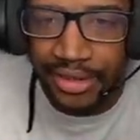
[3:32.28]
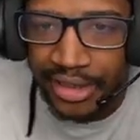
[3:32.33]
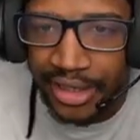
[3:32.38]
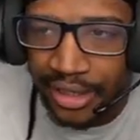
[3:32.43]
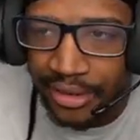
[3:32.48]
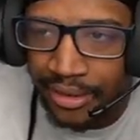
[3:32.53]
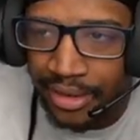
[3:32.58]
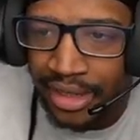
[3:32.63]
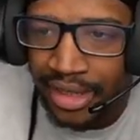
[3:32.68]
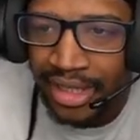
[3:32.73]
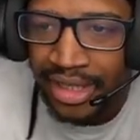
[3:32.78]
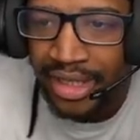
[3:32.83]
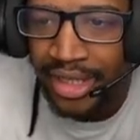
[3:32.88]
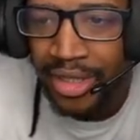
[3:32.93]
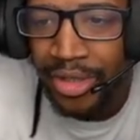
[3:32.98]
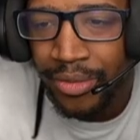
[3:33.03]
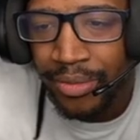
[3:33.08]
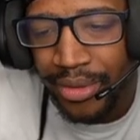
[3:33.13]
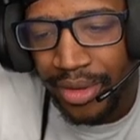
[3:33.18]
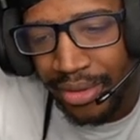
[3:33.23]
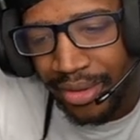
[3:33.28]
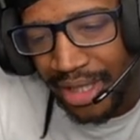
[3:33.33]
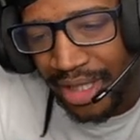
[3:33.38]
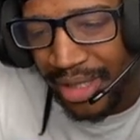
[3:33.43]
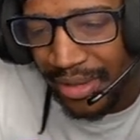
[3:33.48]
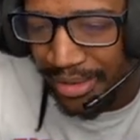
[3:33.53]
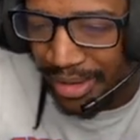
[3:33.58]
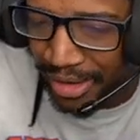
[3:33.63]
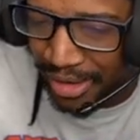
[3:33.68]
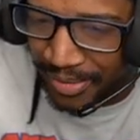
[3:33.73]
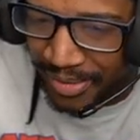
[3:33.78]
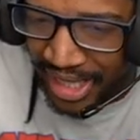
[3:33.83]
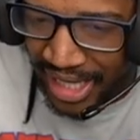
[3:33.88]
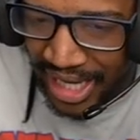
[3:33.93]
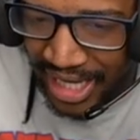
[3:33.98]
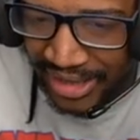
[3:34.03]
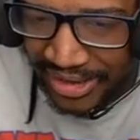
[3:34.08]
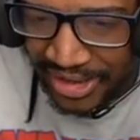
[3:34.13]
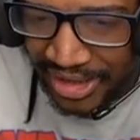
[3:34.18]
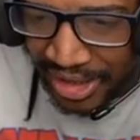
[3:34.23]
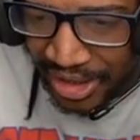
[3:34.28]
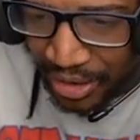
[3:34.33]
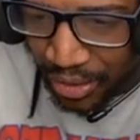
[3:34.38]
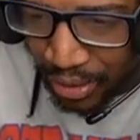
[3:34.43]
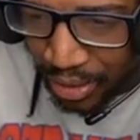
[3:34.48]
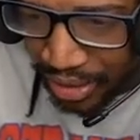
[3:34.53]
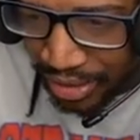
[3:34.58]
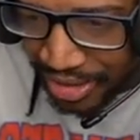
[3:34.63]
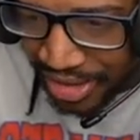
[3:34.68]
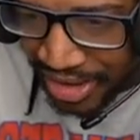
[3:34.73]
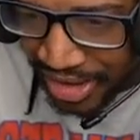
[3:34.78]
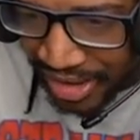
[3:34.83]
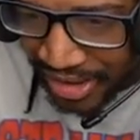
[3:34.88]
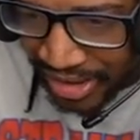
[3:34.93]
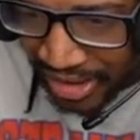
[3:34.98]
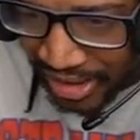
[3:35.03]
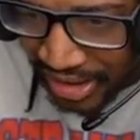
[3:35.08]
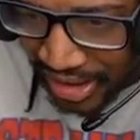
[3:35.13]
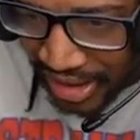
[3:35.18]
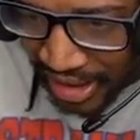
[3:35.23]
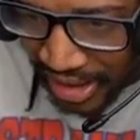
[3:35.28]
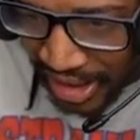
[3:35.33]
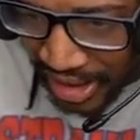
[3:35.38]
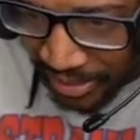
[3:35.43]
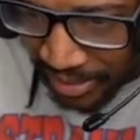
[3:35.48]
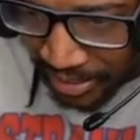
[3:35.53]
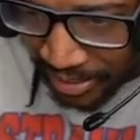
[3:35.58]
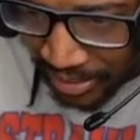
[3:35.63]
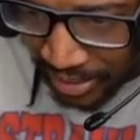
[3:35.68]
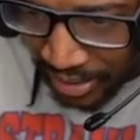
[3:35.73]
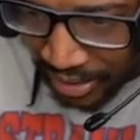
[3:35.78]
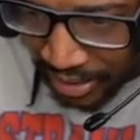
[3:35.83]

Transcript: that? Bro, come on, man. I've seen worse shit than that happen.